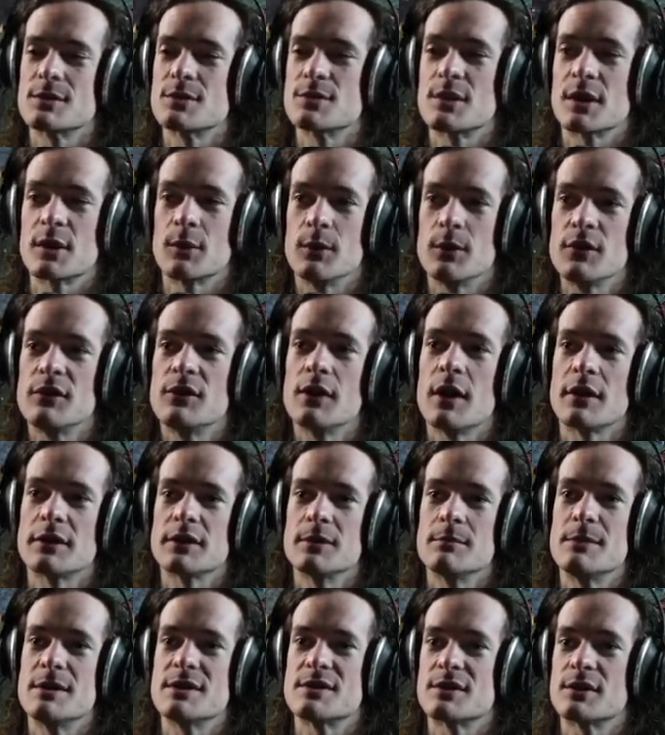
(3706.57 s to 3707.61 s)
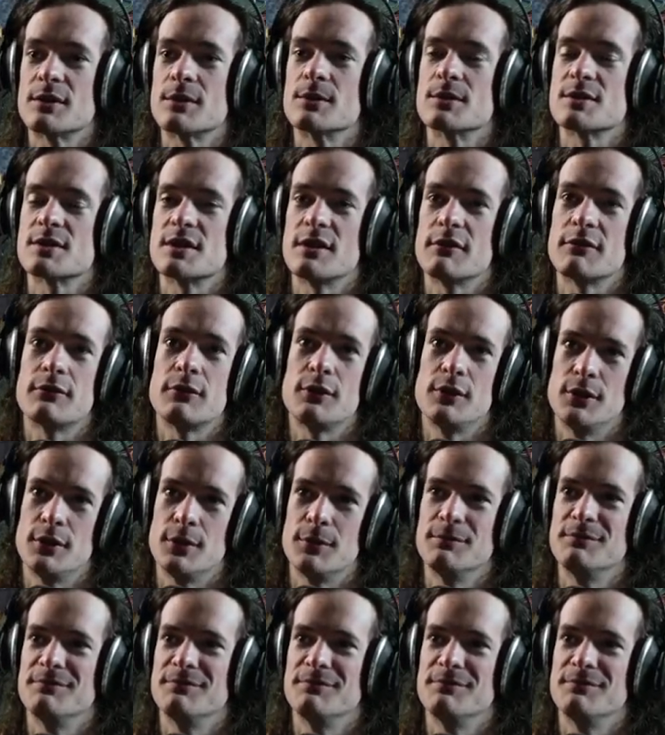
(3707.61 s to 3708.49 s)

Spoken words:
Like, we've got the mystical stuff for you.